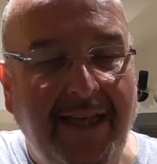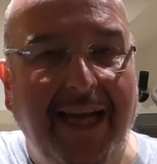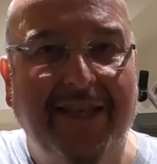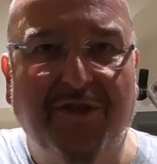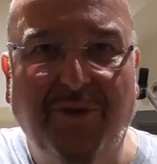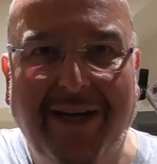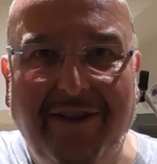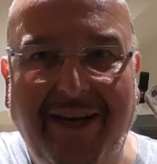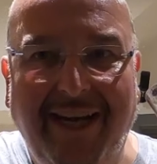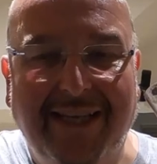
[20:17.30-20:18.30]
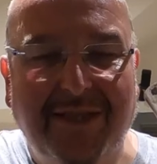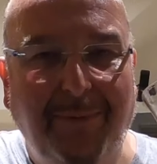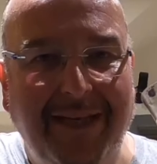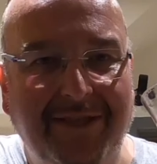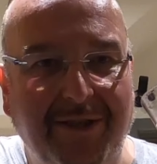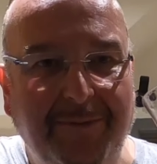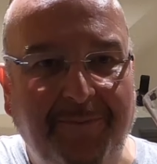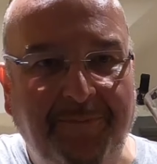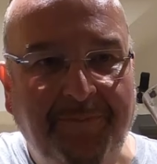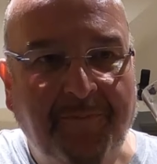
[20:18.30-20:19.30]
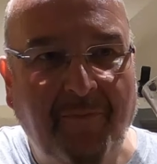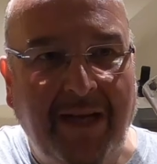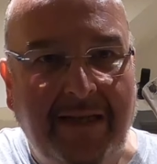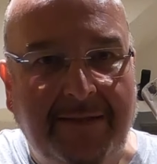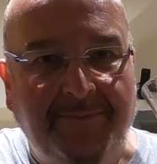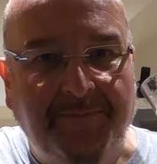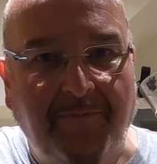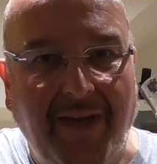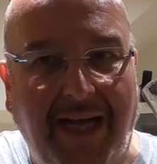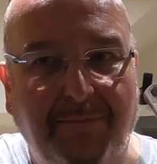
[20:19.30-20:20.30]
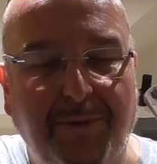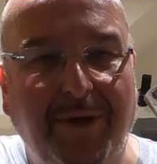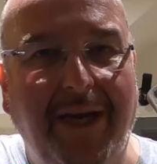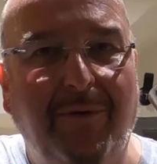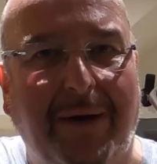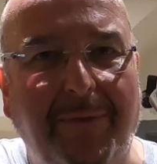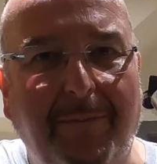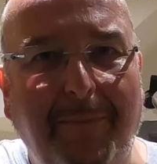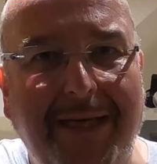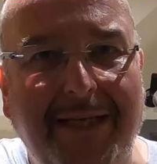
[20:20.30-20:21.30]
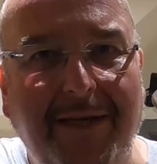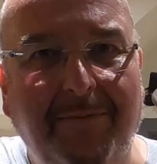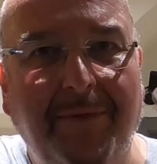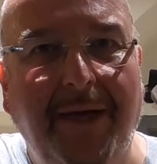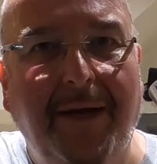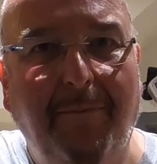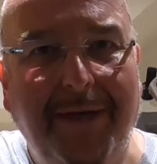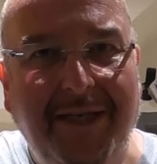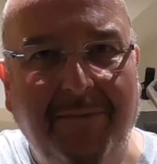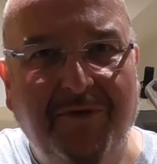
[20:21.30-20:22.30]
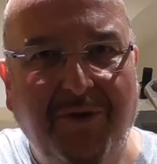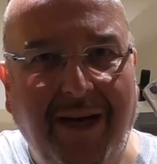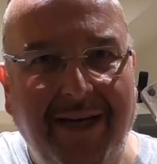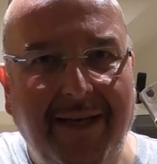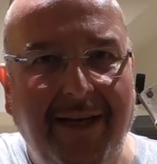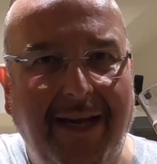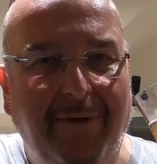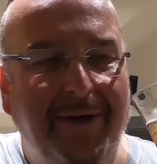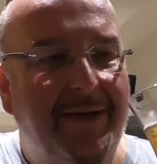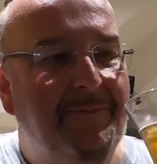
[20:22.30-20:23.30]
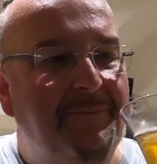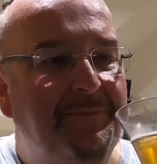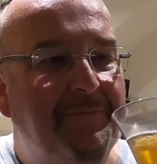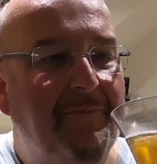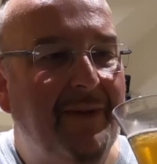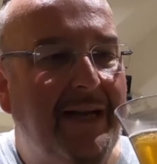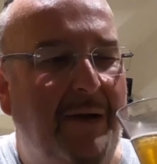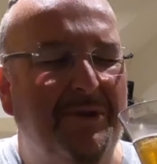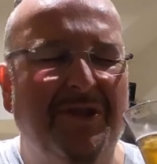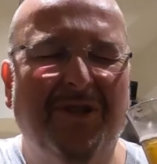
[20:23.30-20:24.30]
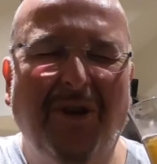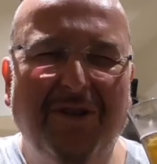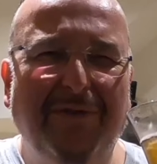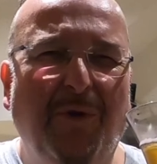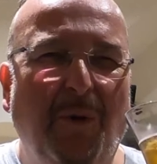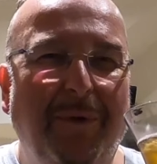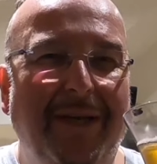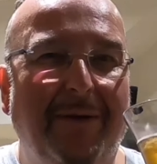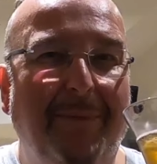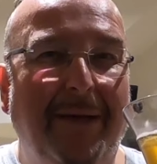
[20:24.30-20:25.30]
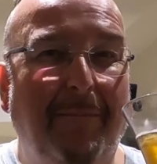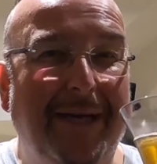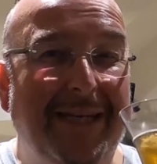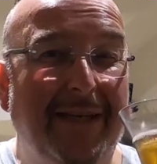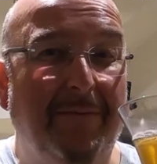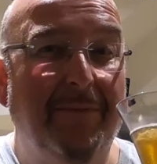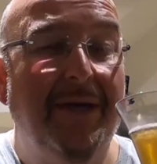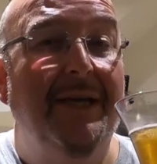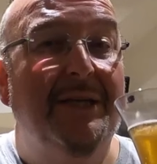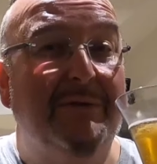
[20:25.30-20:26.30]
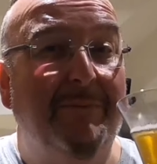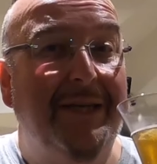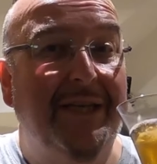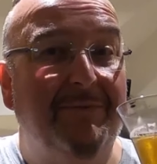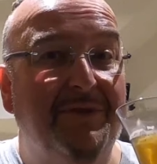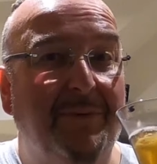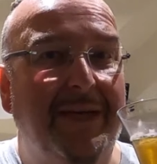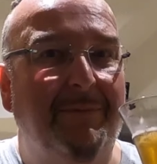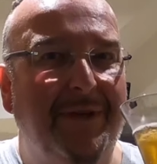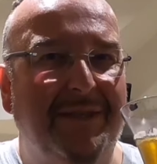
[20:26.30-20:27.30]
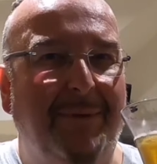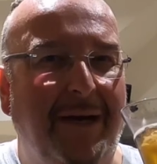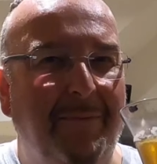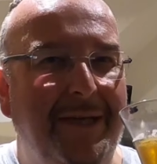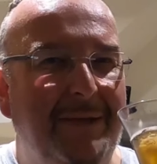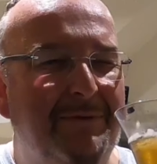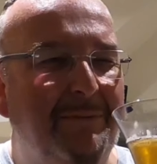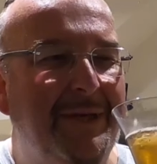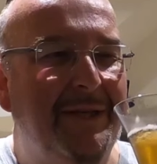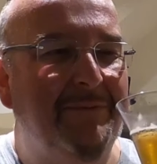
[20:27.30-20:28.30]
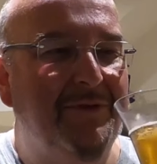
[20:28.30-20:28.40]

It's drier than I expected. I plug it around the medium, medium dry area. I was sort of hoping it'd be a medium to a medium sweet, but it's about a medium to medium